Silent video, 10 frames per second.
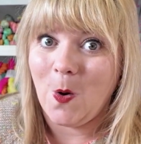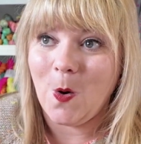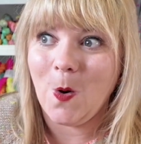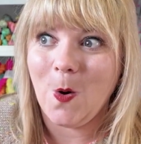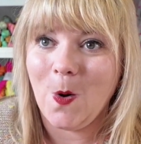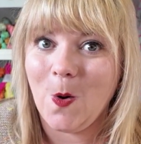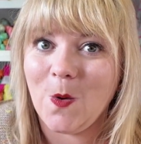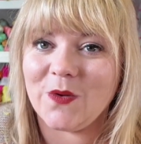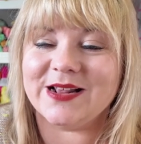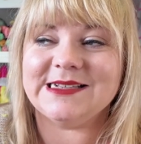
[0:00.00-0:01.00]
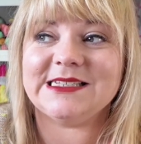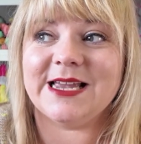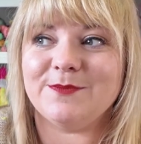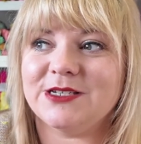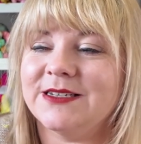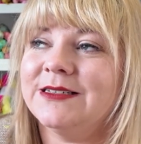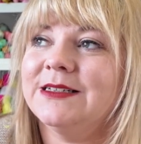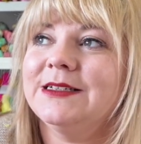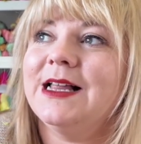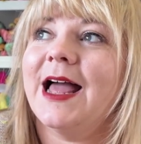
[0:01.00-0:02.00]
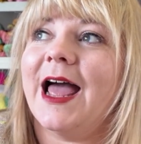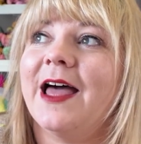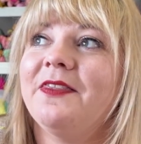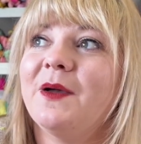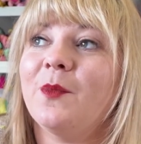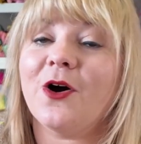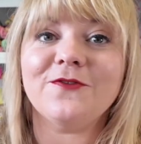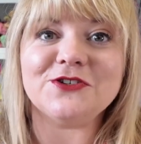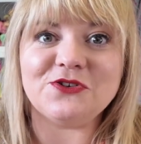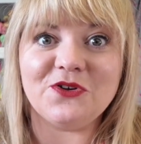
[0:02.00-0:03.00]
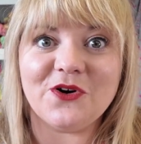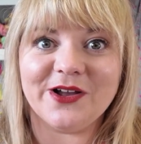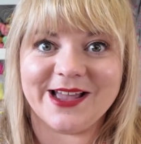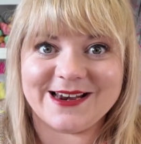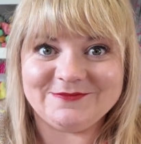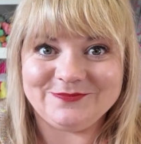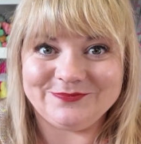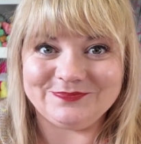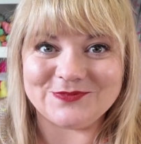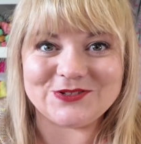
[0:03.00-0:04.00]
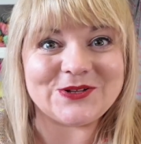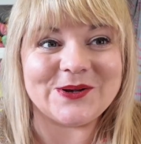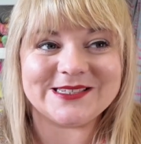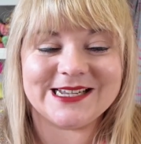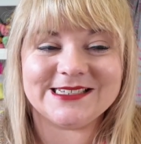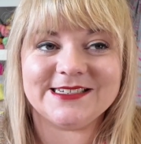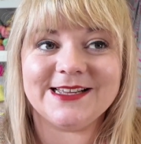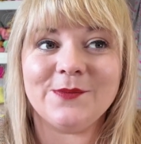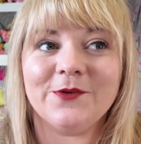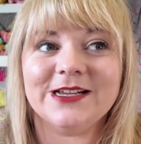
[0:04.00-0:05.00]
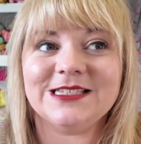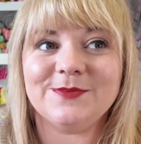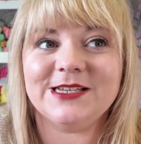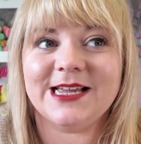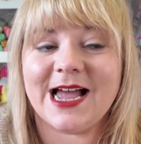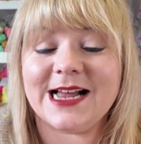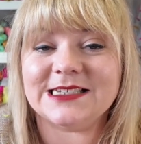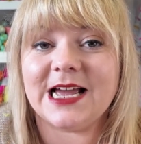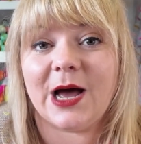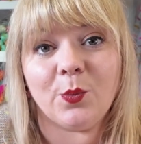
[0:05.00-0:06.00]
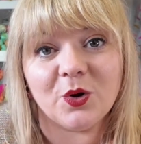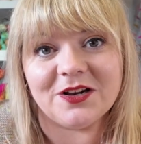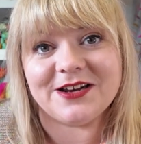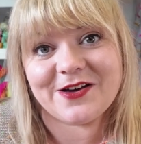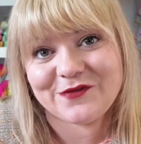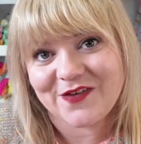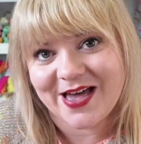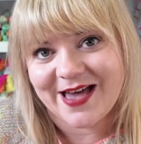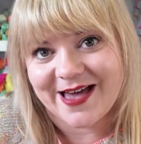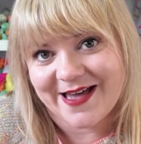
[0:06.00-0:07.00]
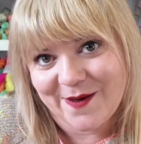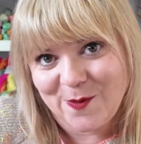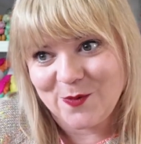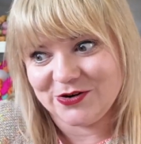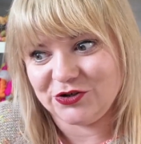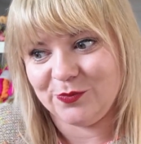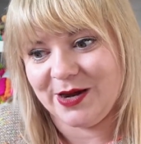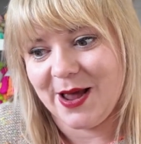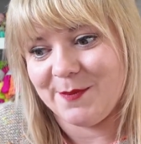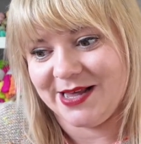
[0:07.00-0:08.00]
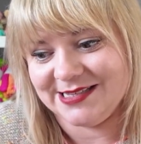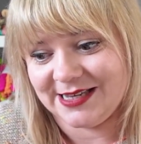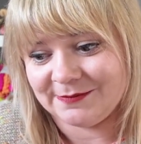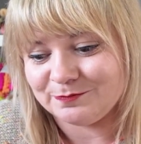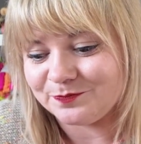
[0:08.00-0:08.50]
Woohoo! In Skipton. And then we're off to New York again. So excited. And we're exhibiting at A Woolen Affair, which should be amazing.